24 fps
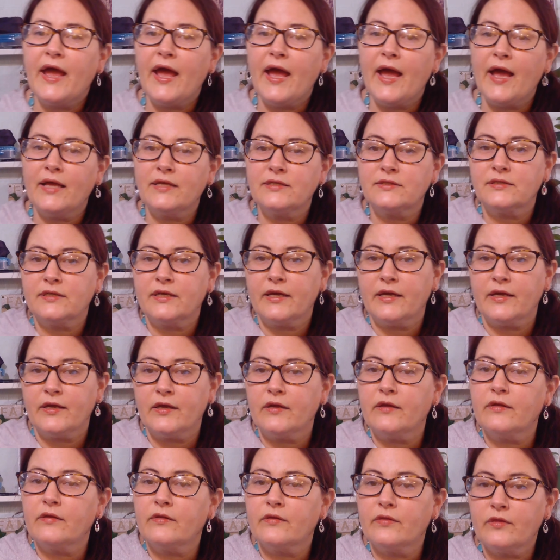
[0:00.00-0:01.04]

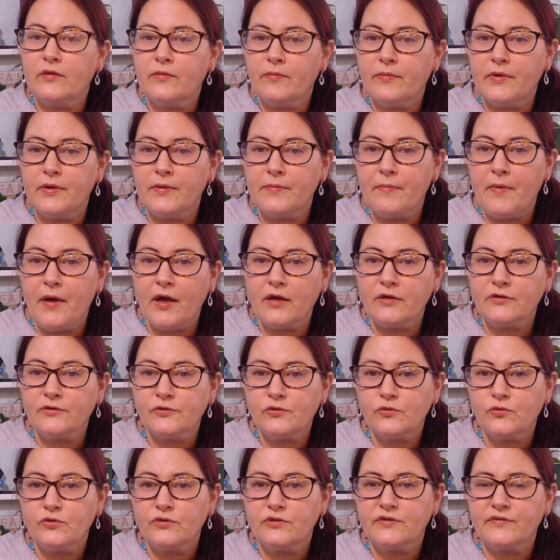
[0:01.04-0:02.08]
asking the big box
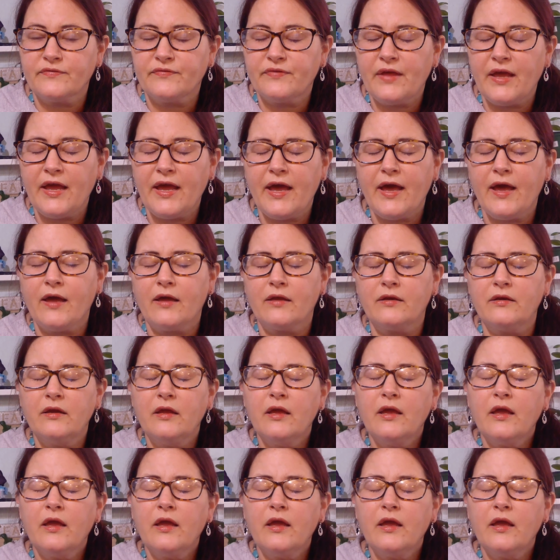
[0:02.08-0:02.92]
stores if they had